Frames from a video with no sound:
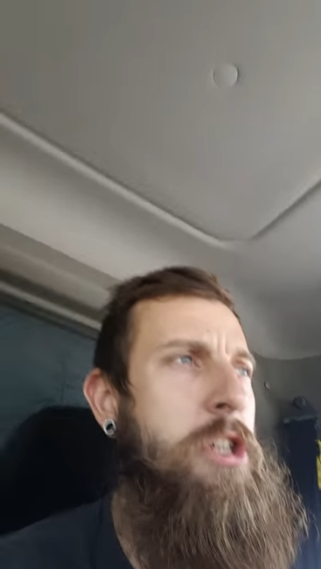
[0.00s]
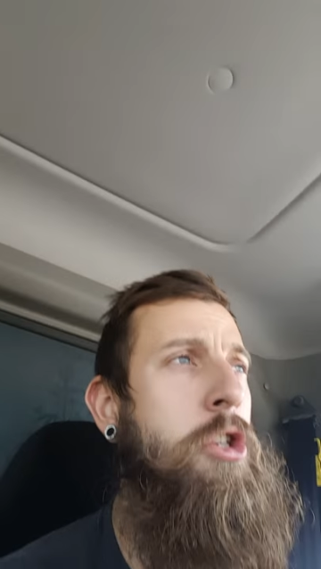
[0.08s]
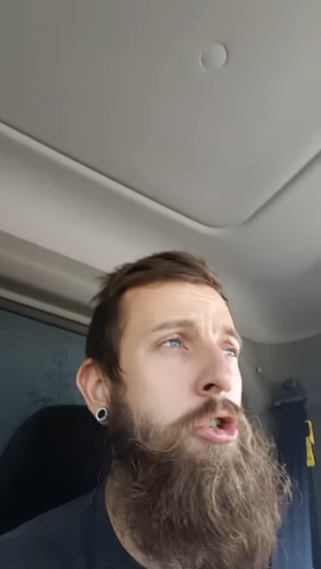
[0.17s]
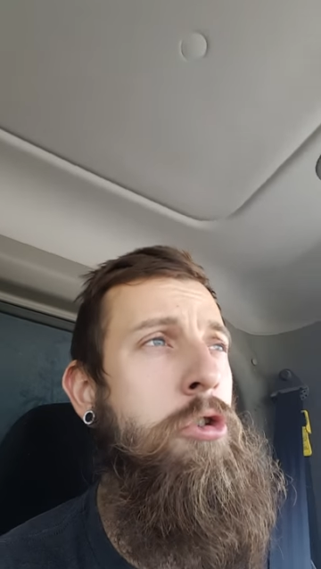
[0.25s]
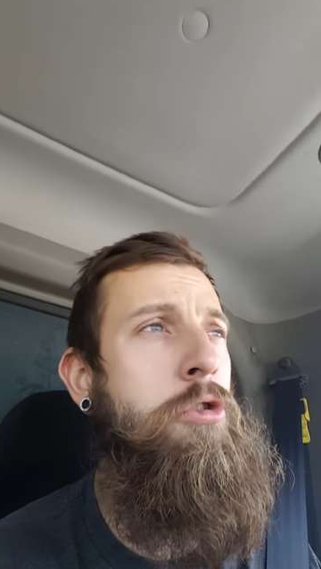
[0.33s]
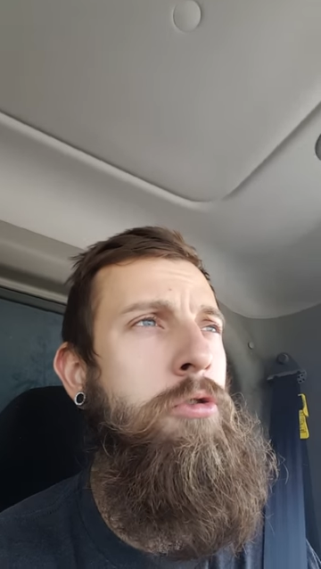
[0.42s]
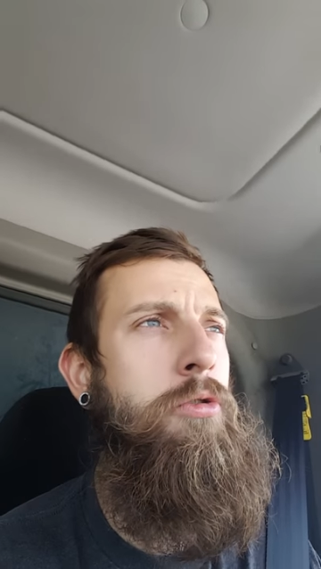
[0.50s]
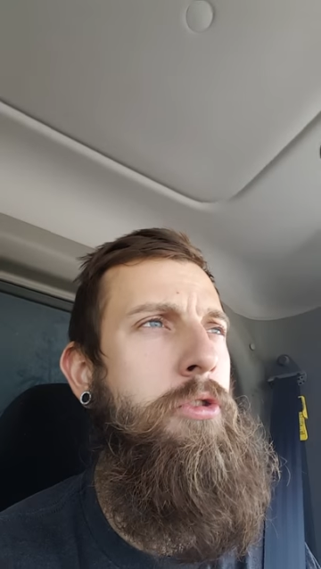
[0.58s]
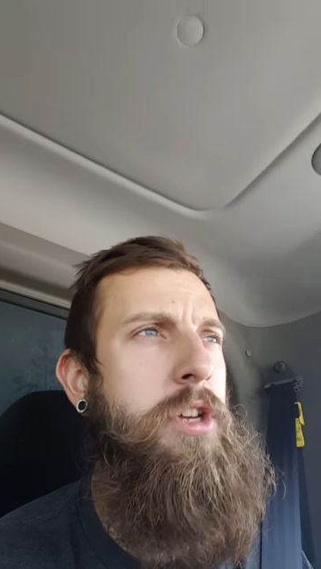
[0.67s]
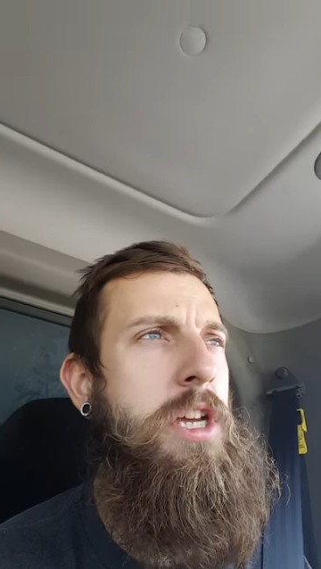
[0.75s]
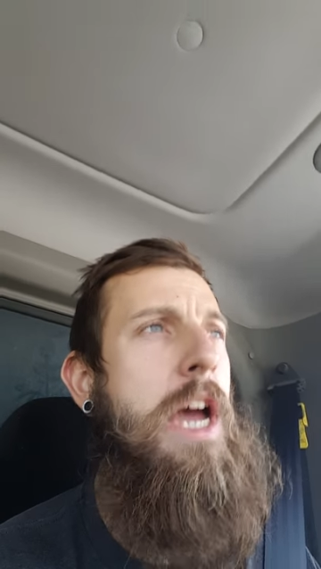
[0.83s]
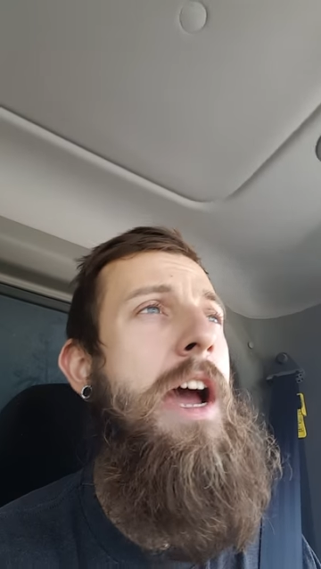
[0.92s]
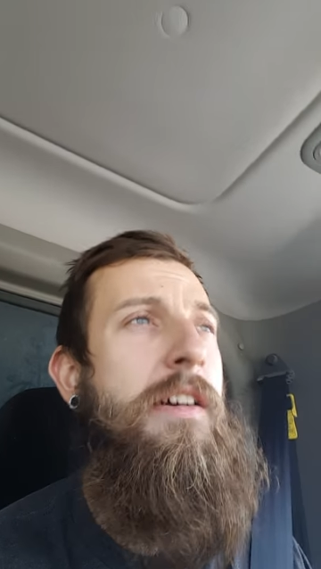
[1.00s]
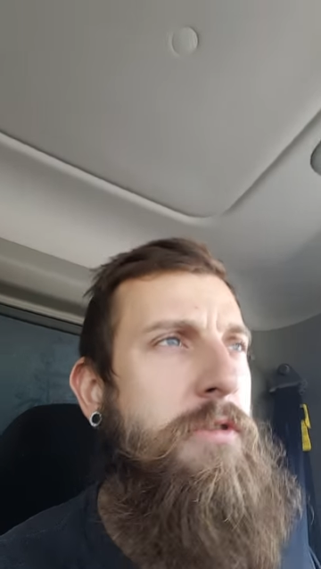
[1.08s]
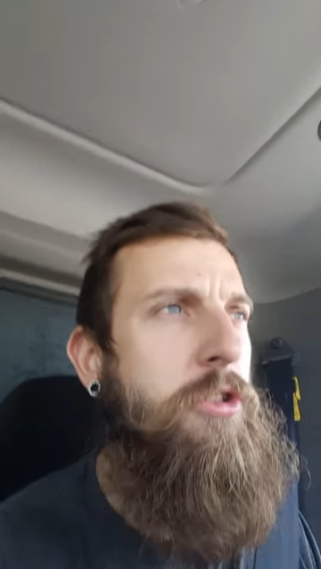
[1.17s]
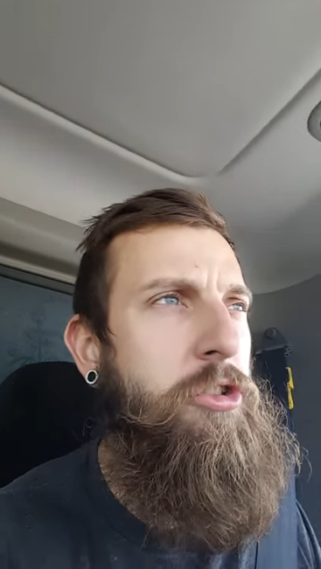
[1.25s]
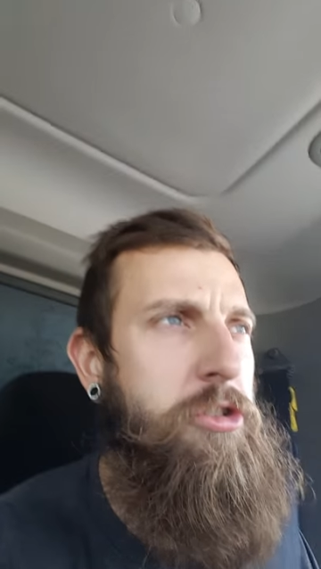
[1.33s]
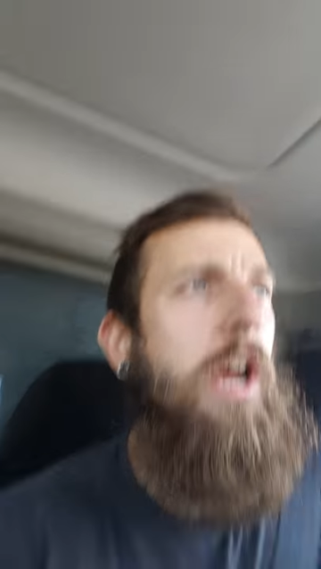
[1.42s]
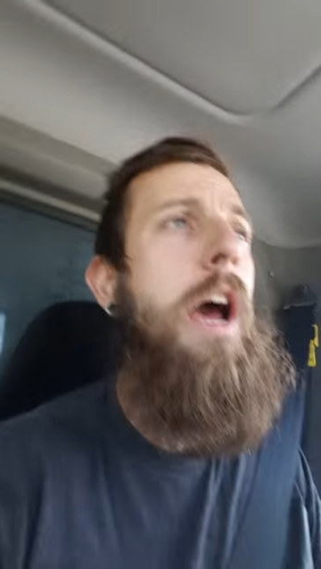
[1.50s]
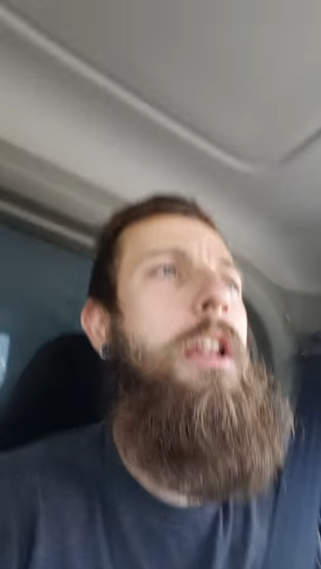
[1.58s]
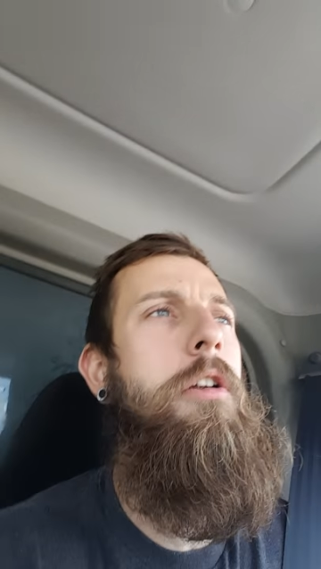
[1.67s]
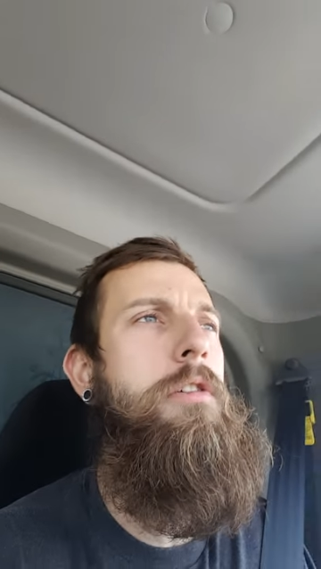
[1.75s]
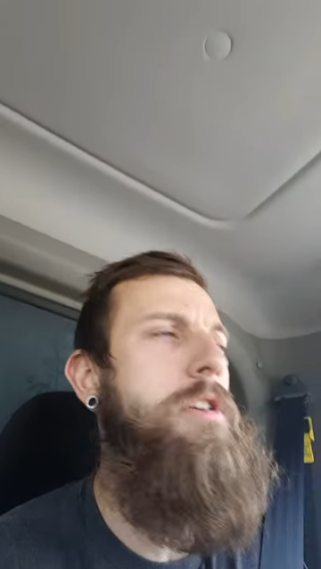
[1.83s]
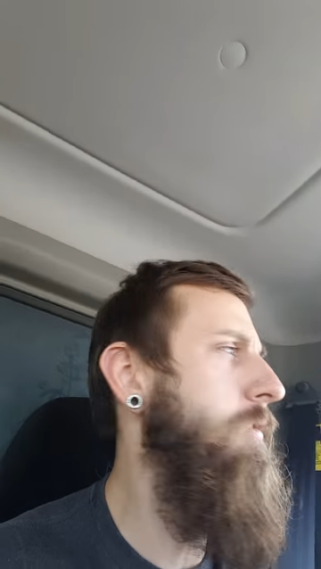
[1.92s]
he Googled the average
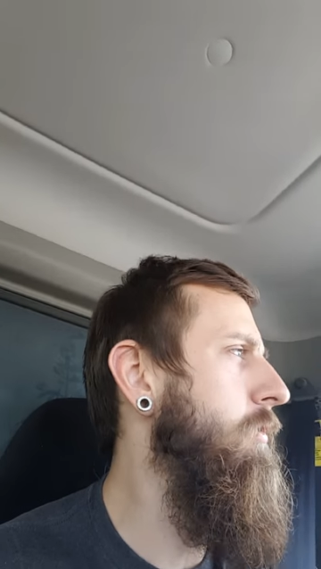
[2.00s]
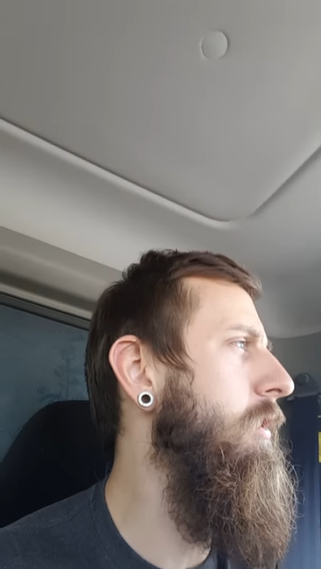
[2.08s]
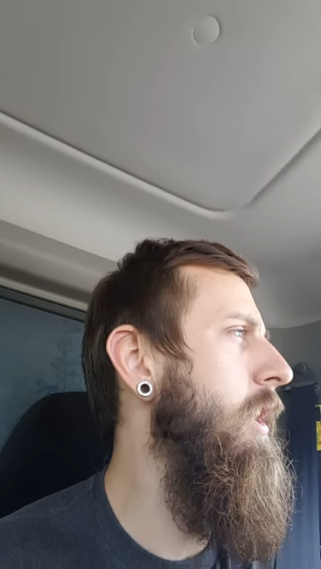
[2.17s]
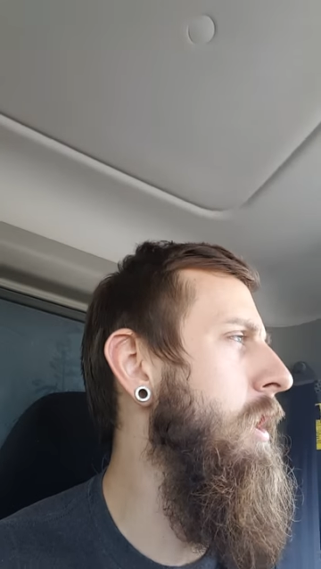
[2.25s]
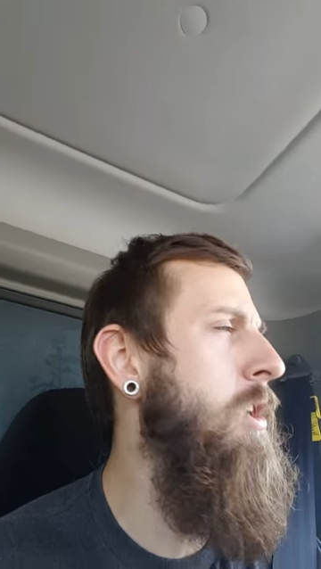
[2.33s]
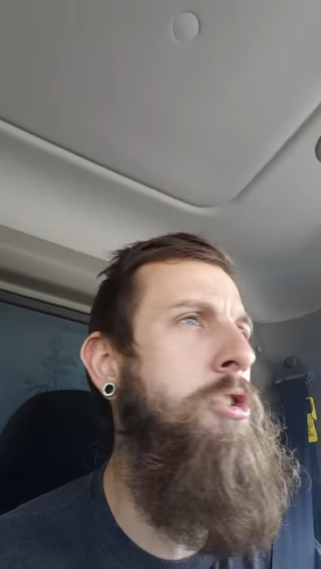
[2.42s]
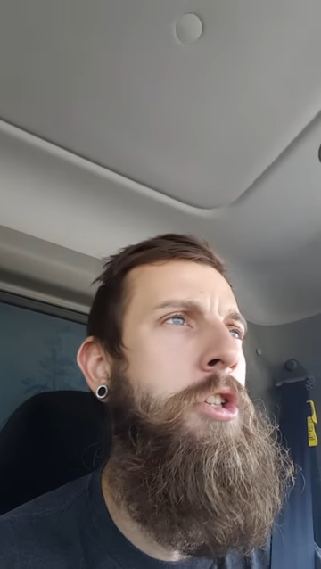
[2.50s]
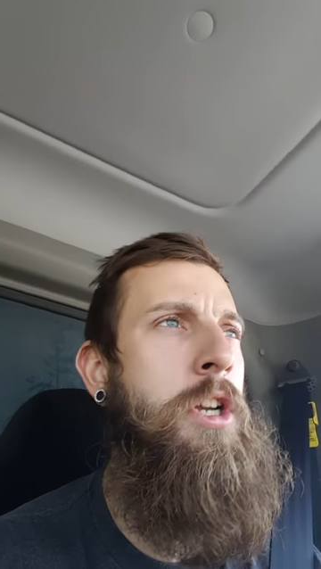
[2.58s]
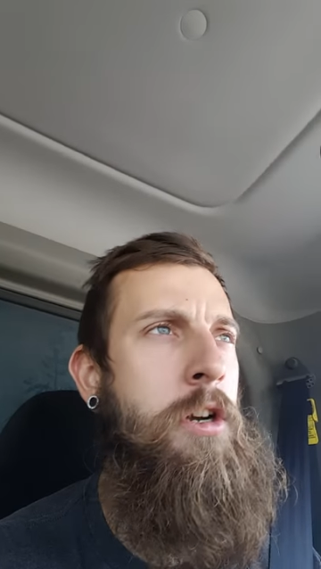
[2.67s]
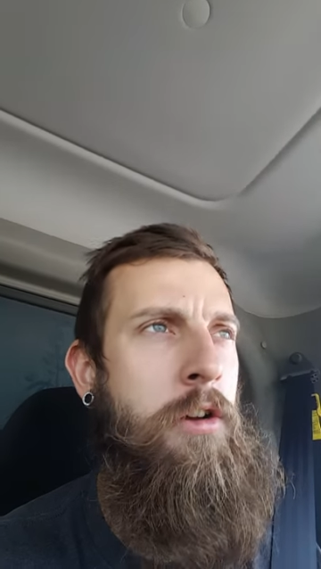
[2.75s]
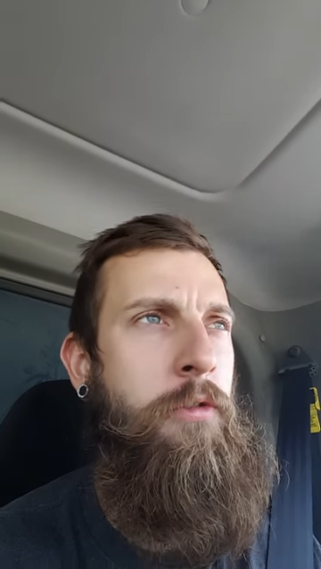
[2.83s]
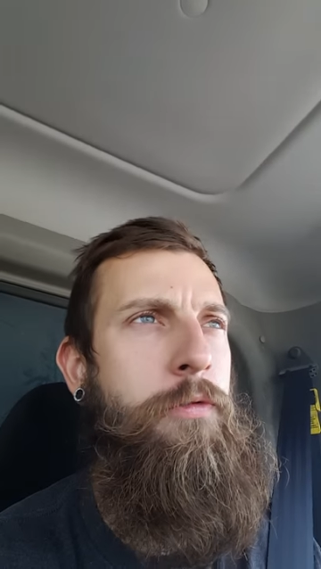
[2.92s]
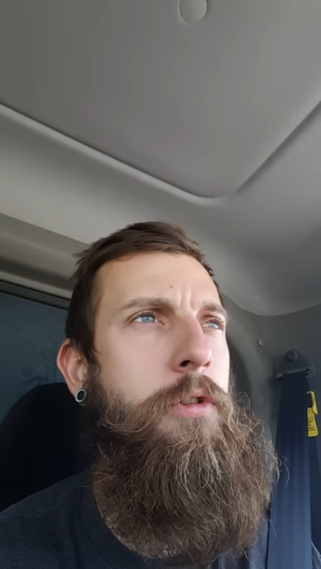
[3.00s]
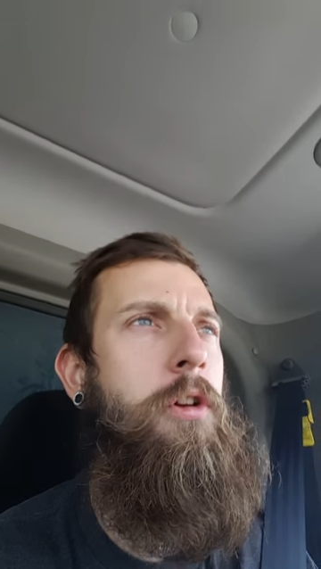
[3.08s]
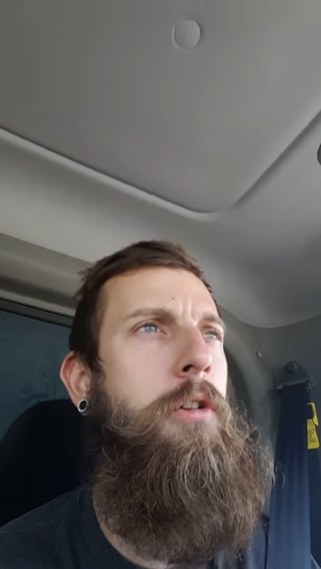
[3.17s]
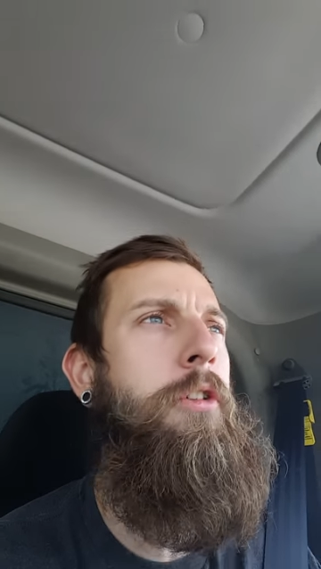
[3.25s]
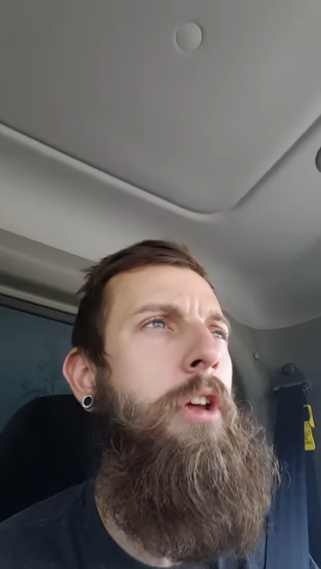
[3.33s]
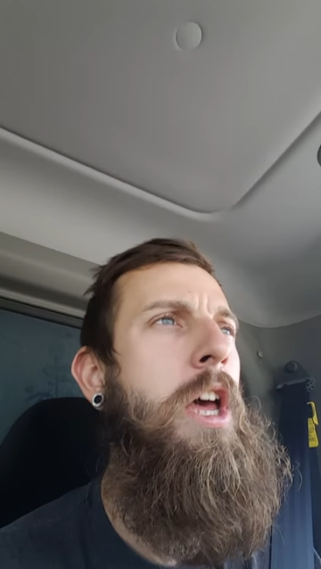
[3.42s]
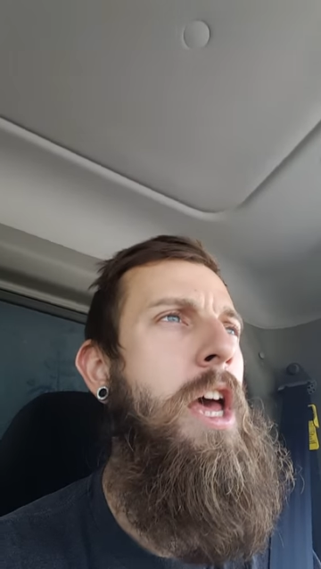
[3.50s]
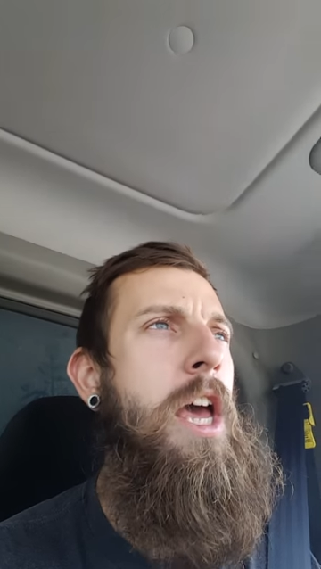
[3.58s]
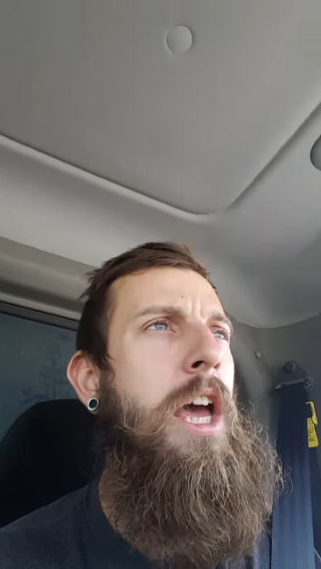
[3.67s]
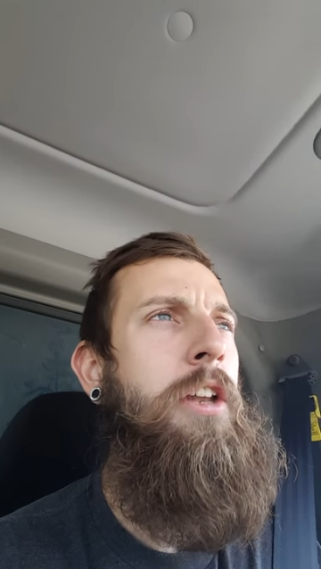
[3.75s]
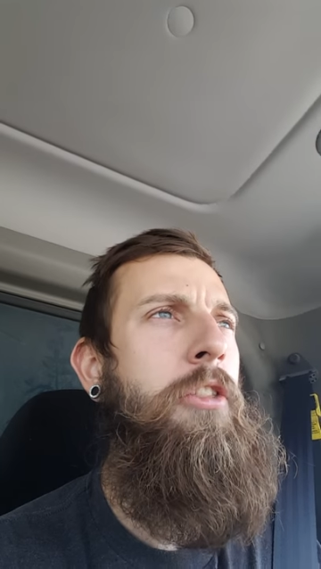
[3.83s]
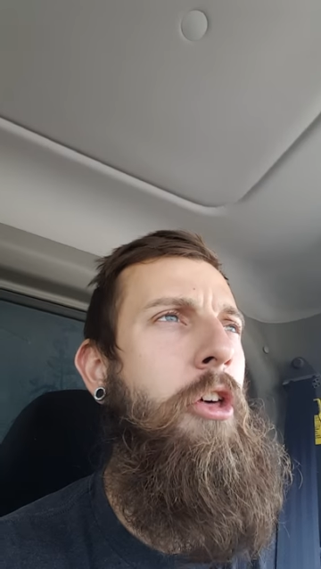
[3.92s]
salary of said engineering field
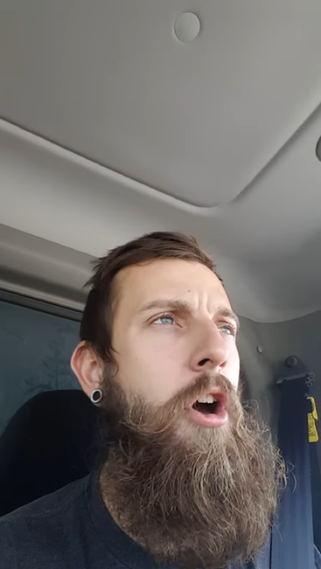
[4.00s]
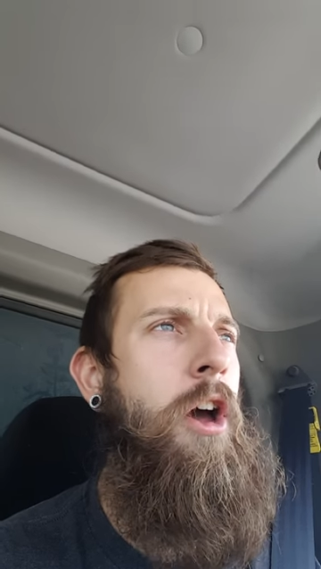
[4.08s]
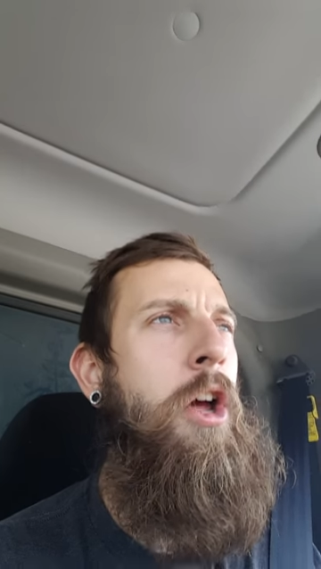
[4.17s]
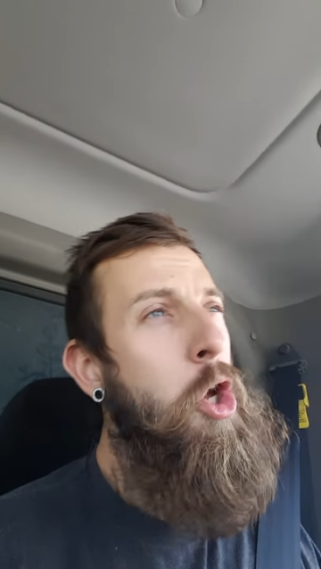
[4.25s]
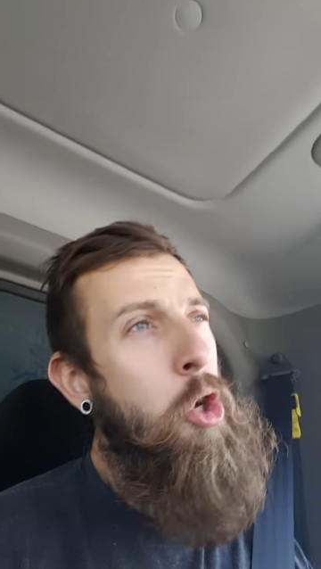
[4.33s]
and thought,